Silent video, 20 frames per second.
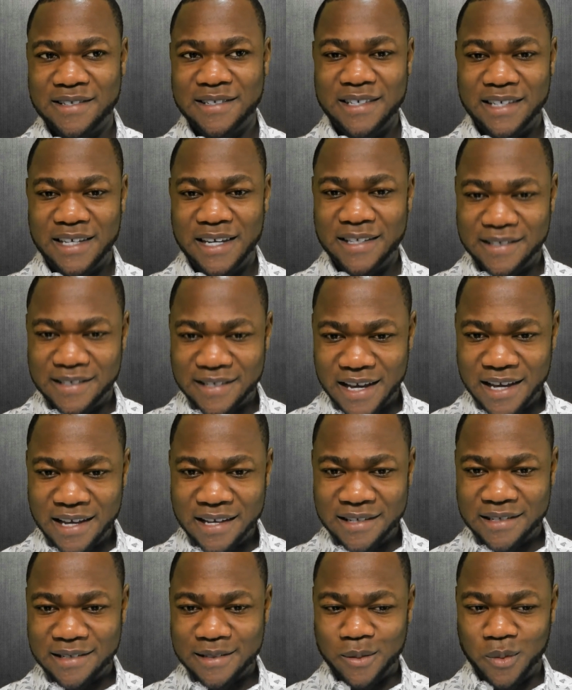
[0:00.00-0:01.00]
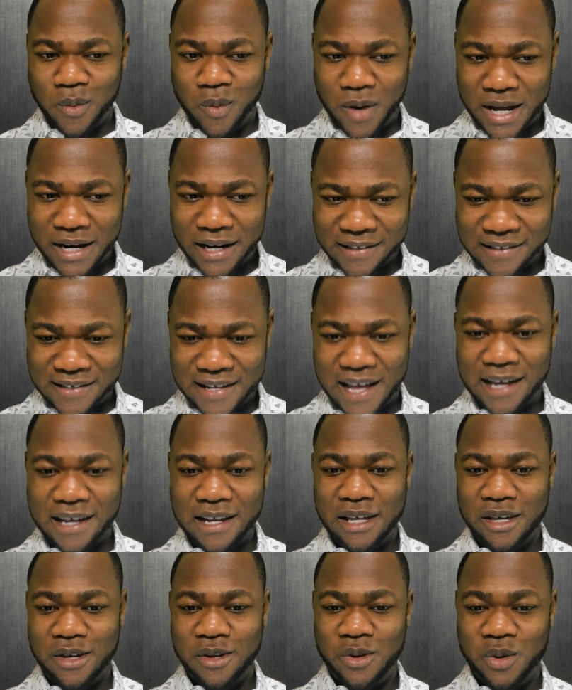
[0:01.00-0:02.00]
says what exactly
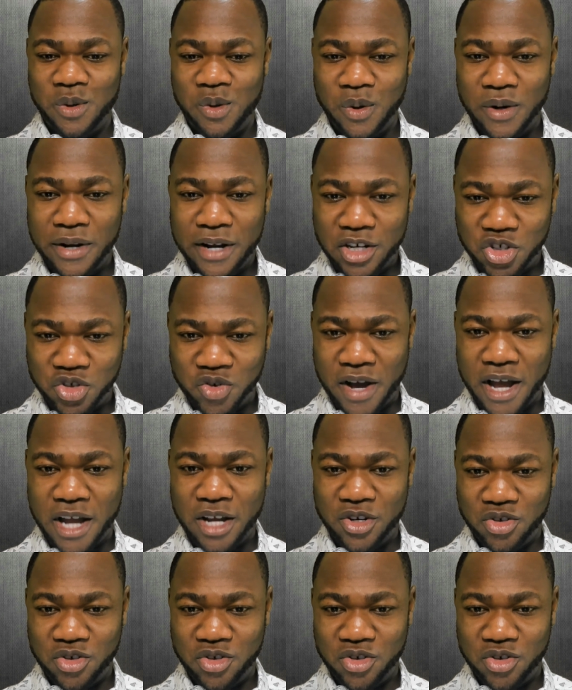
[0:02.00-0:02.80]
you're gonna try to